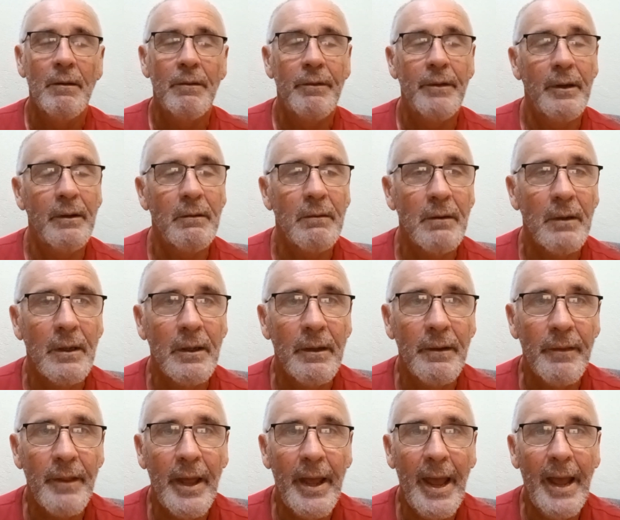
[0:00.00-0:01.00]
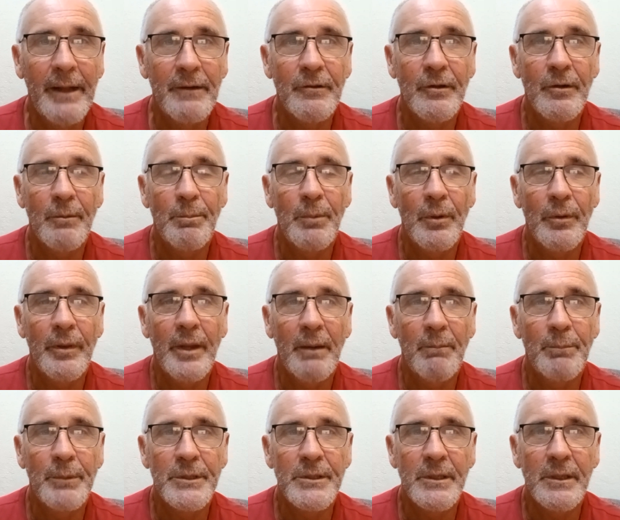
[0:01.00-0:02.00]
that they acted upon that
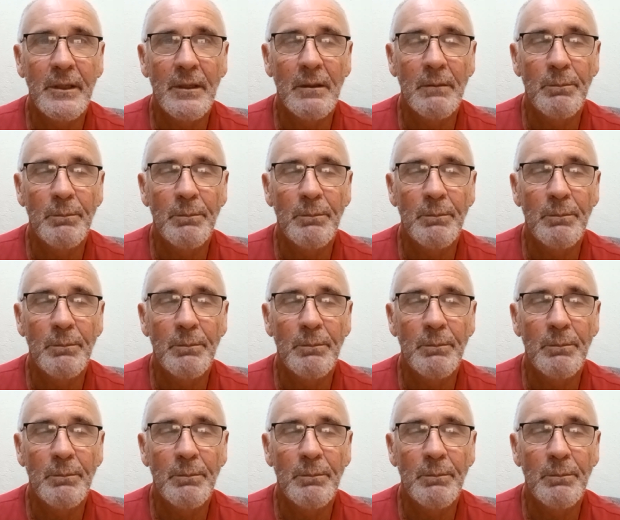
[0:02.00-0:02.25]
particular